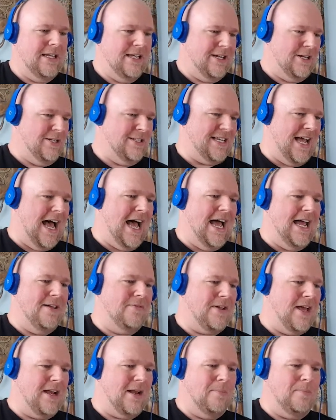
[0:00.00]
Because
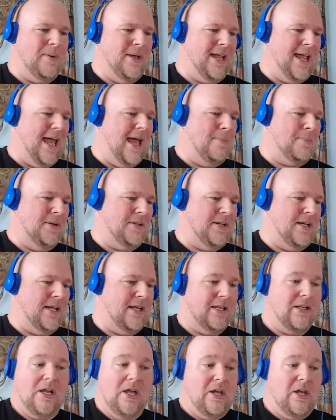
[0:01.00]
I've got a big appetite.